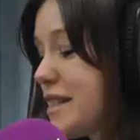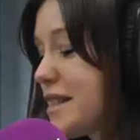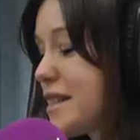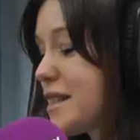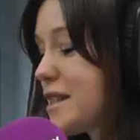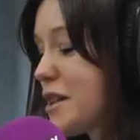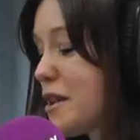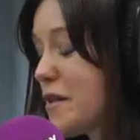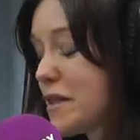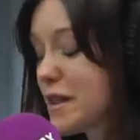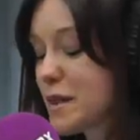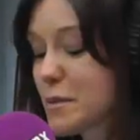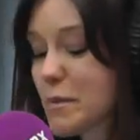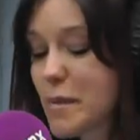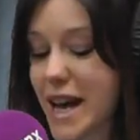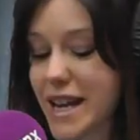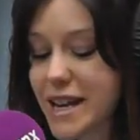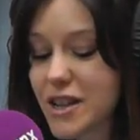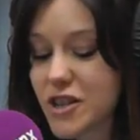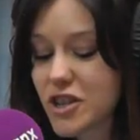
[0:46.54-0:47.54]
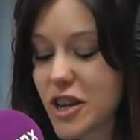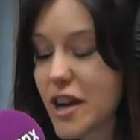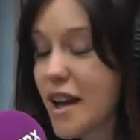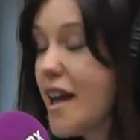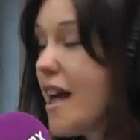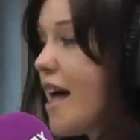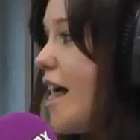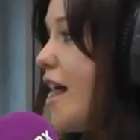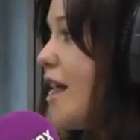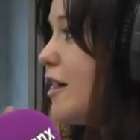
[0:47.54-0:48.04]
Service Manager.
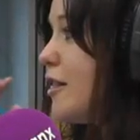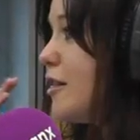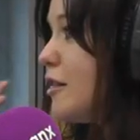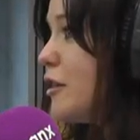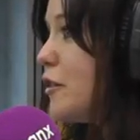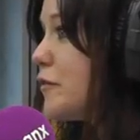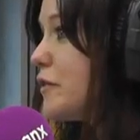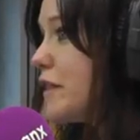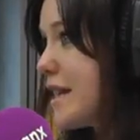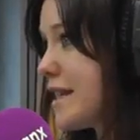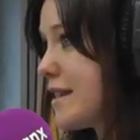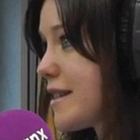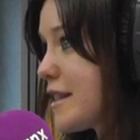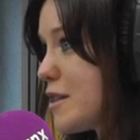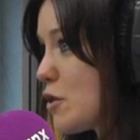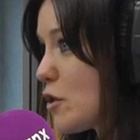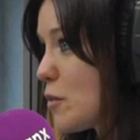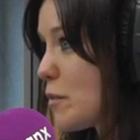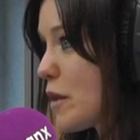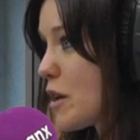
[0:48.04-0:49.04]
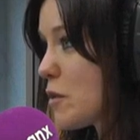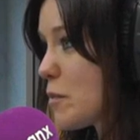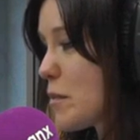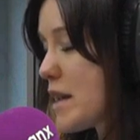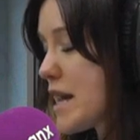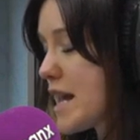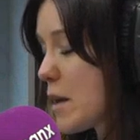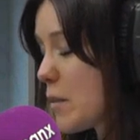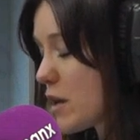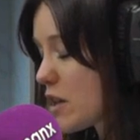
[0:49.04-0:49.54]
Lovely that you could both be
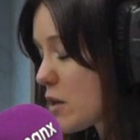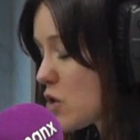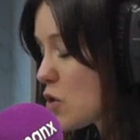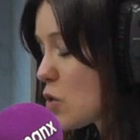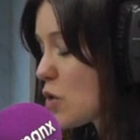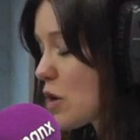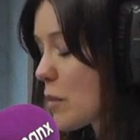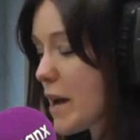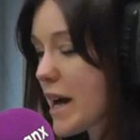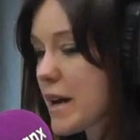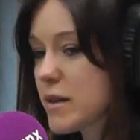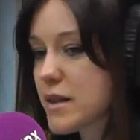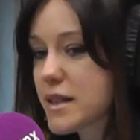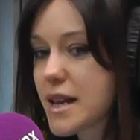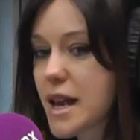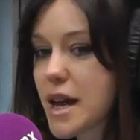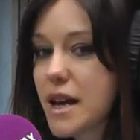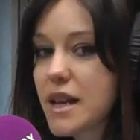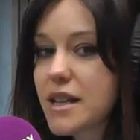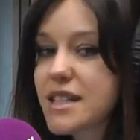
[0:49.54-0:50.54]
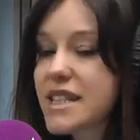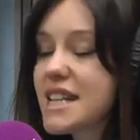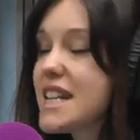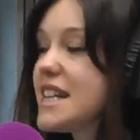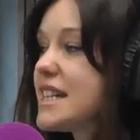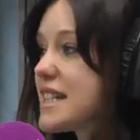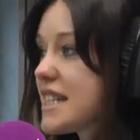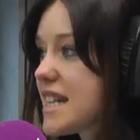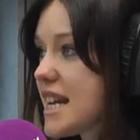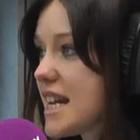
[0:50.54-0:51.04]
here. We're going to talk about
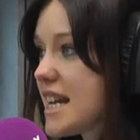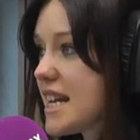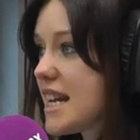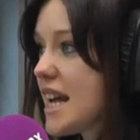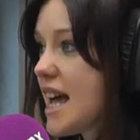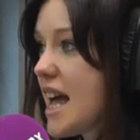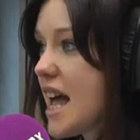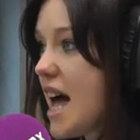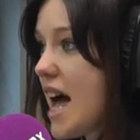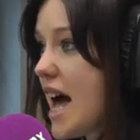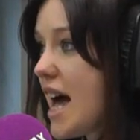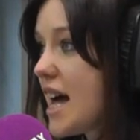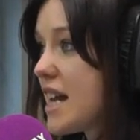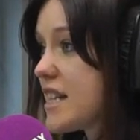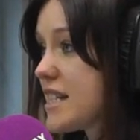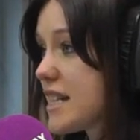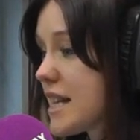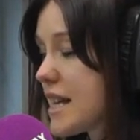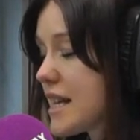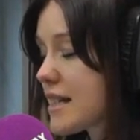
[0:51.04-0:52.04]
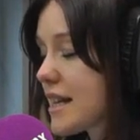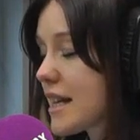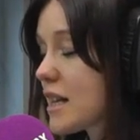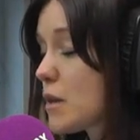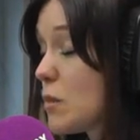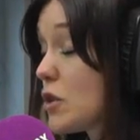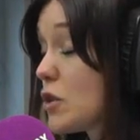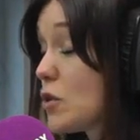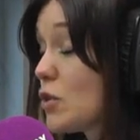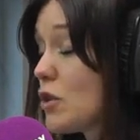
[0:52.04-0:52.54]
TT and
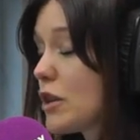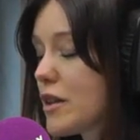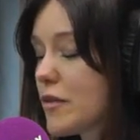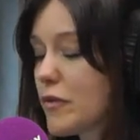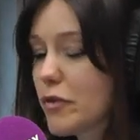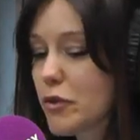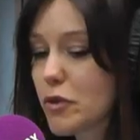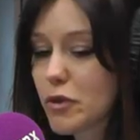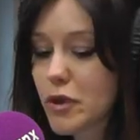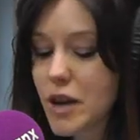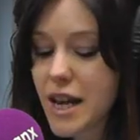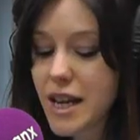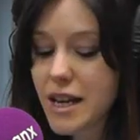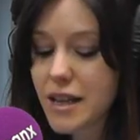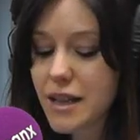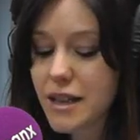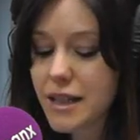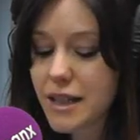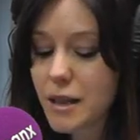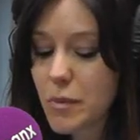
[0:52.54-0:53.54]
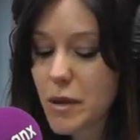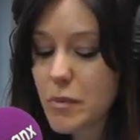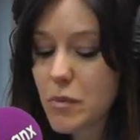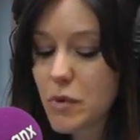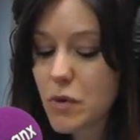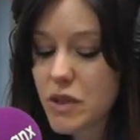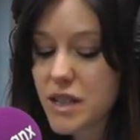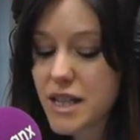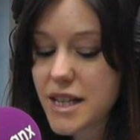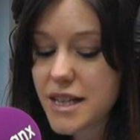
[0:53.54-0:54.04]
exactly what you're looking for in a little bit
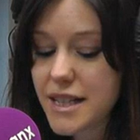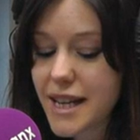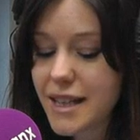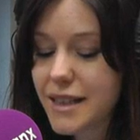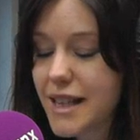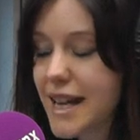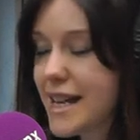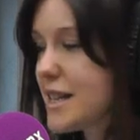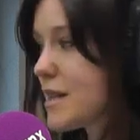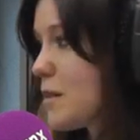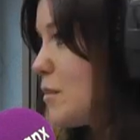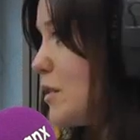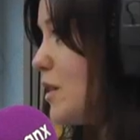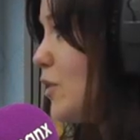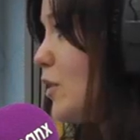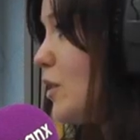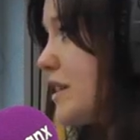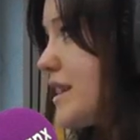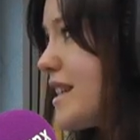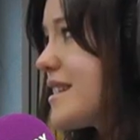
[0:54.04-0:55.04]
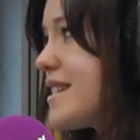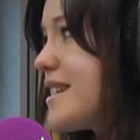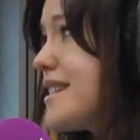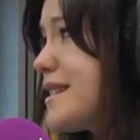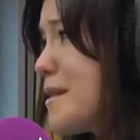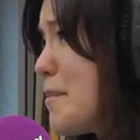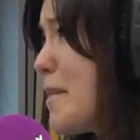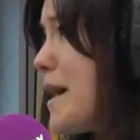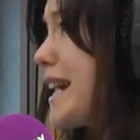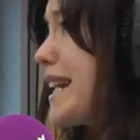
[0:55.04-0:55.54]
more detail later. But Lloyd, this is
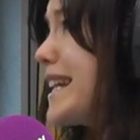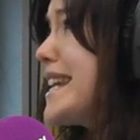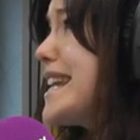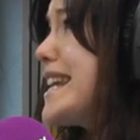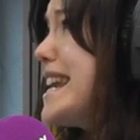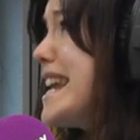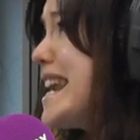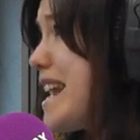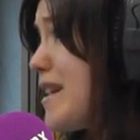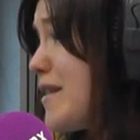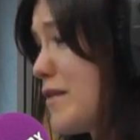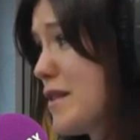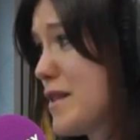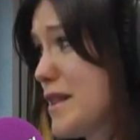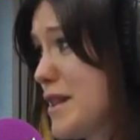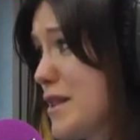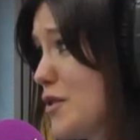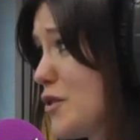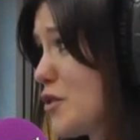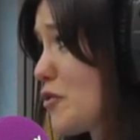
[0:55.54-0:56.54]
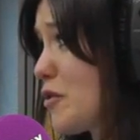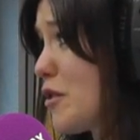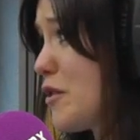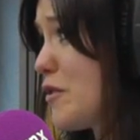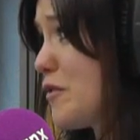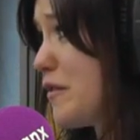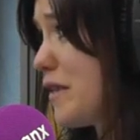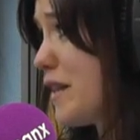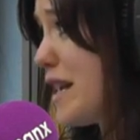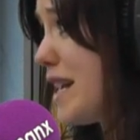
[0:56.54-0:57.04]
a magnificent
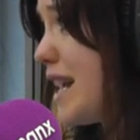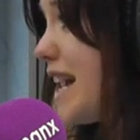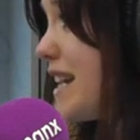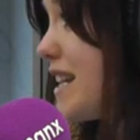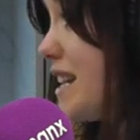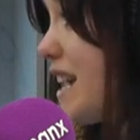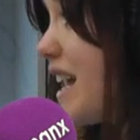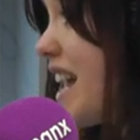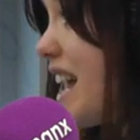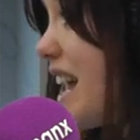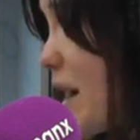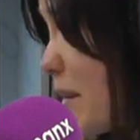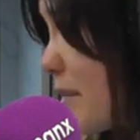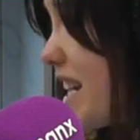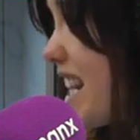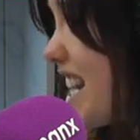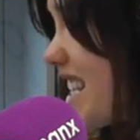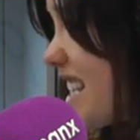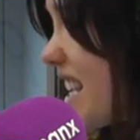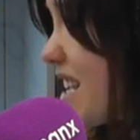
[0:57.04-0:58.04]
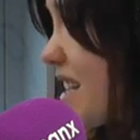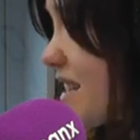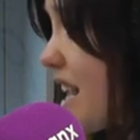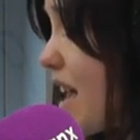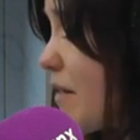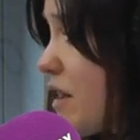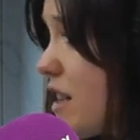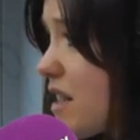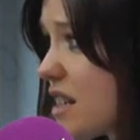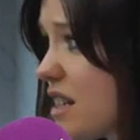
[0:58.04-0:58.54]
trophy. And I mean, is it as
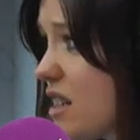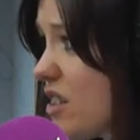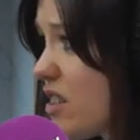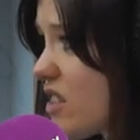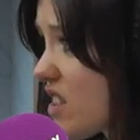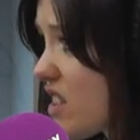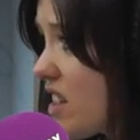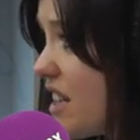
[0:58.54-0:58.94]
heavy as it looks?